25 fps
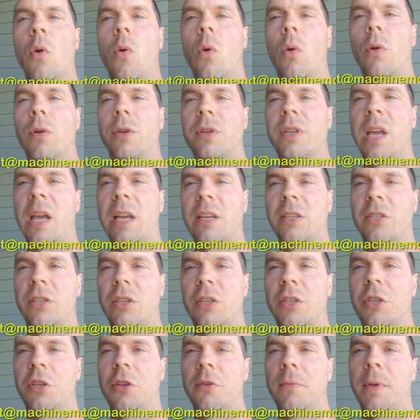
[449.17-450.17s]
or text
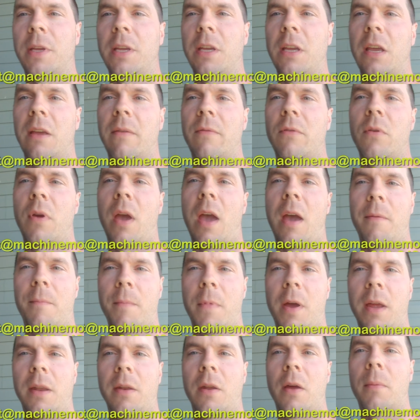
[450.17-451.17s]
it to me if you have
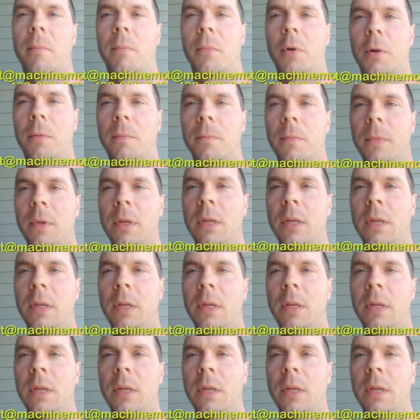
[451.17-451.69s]
my number,